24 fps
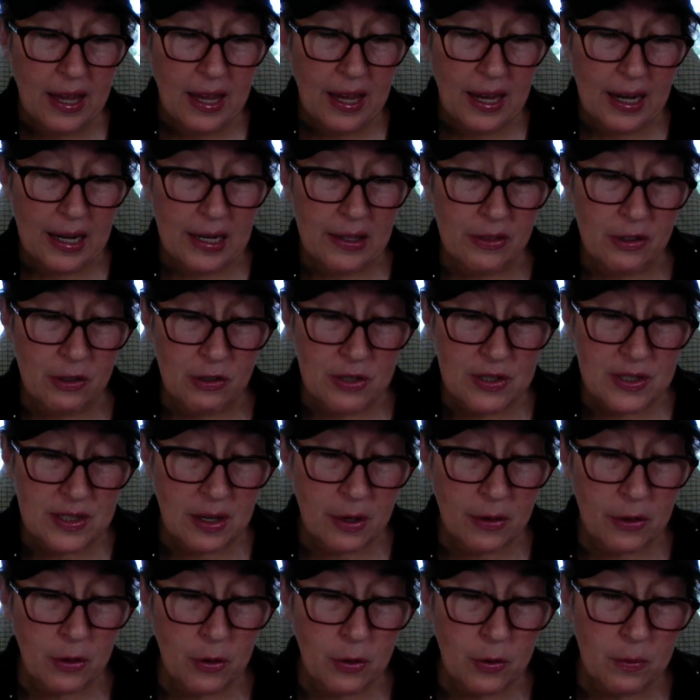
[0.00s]
and their
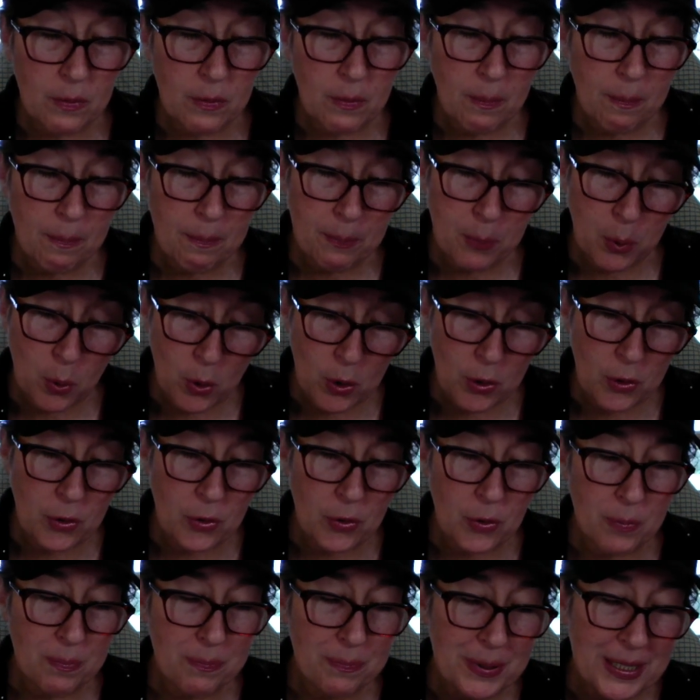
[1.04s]
southern
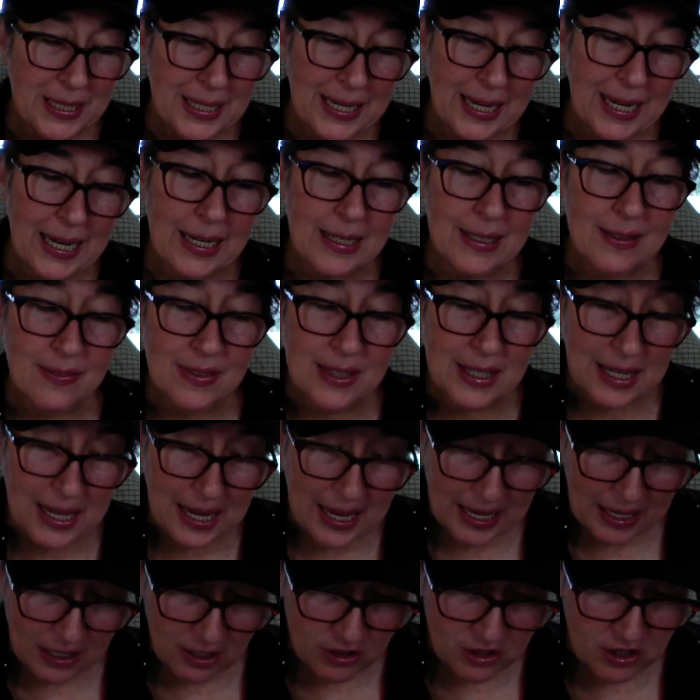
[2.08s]
border began at the
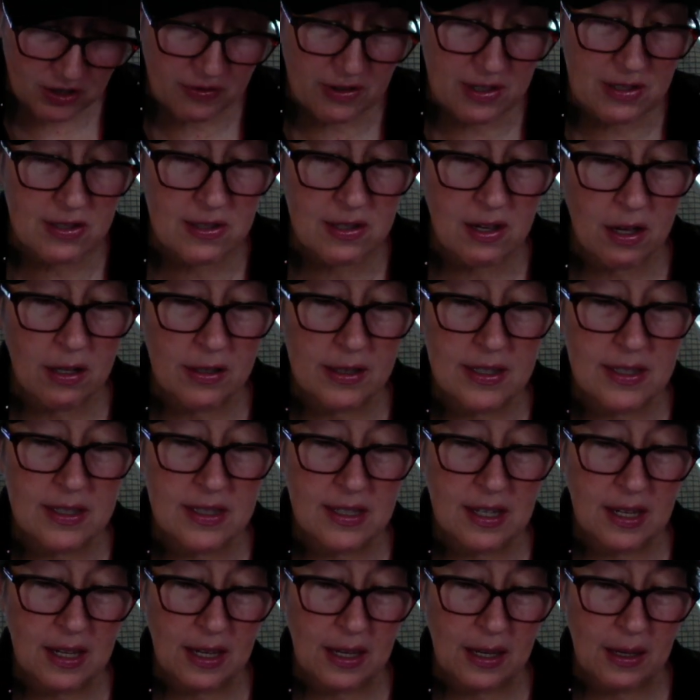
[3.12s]
edge of the Salt
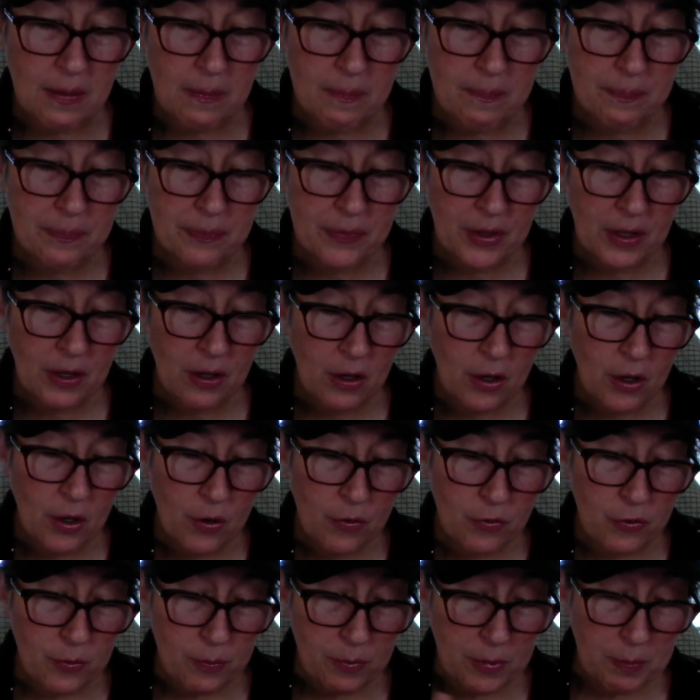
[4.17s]
Sea
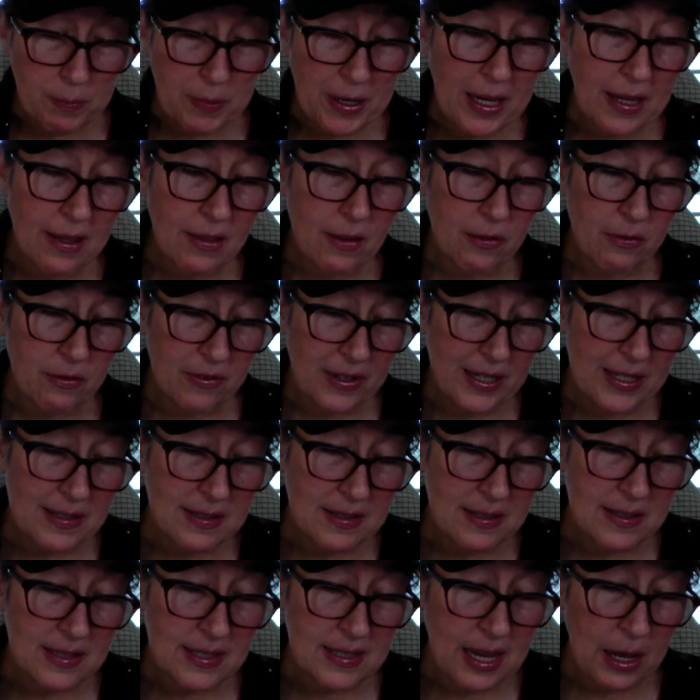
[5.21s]
from the bay that
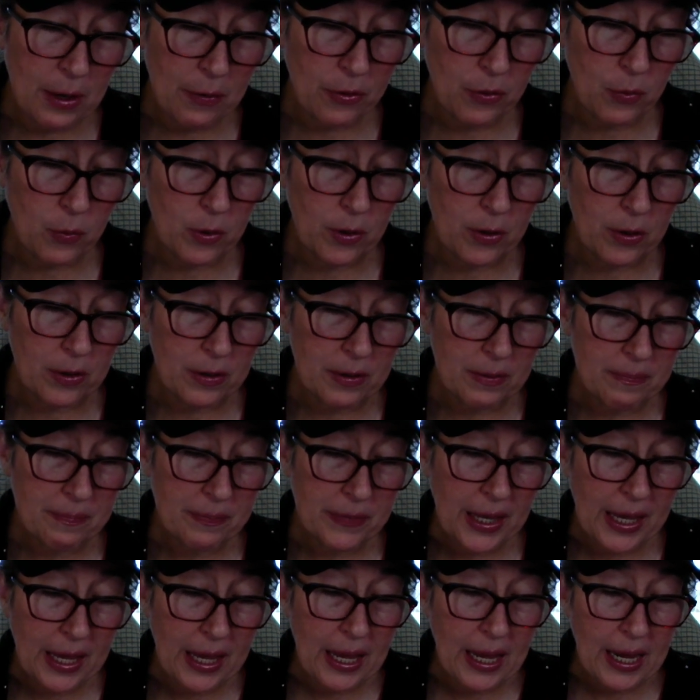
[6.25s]
faces southward.
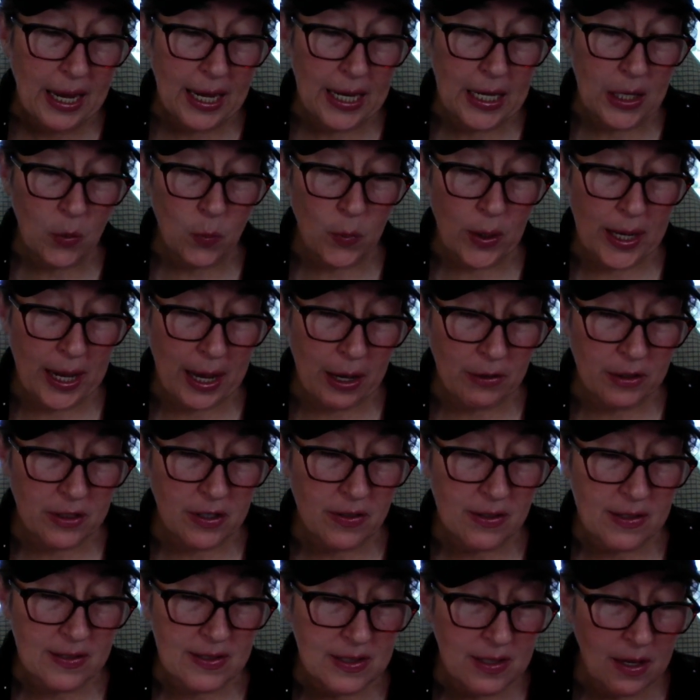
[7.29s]
And it went out to
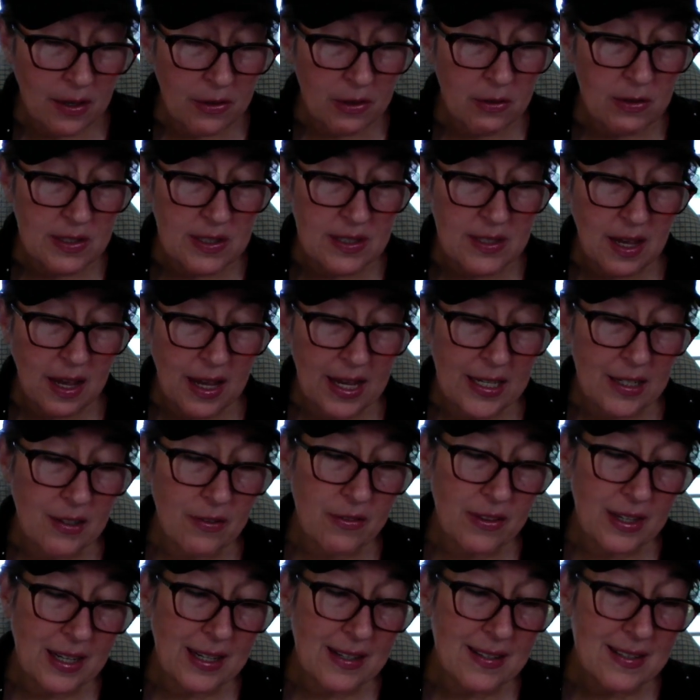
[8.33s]
the southern side of
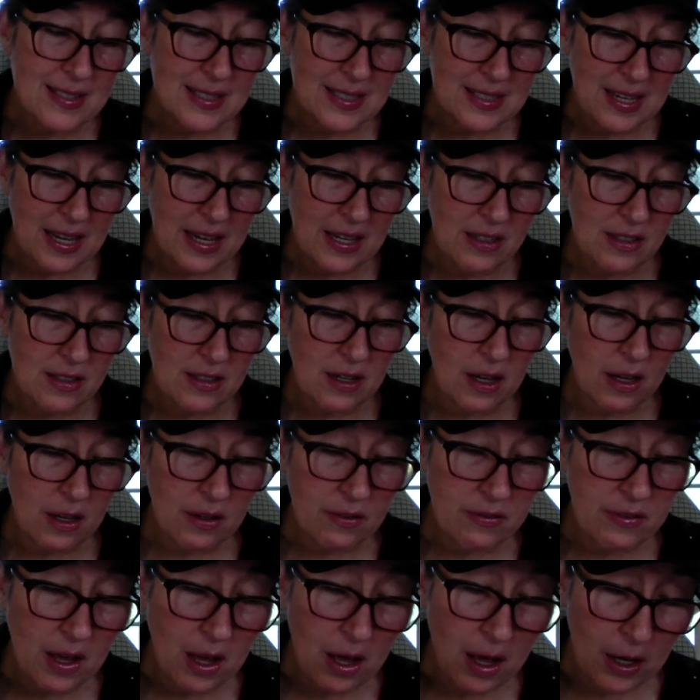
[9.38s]
the ascent
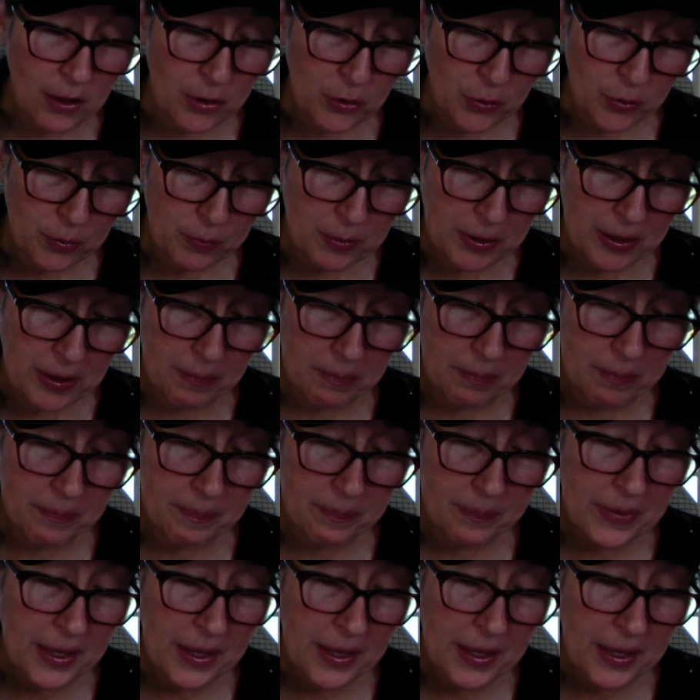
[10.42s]
of Akrabim,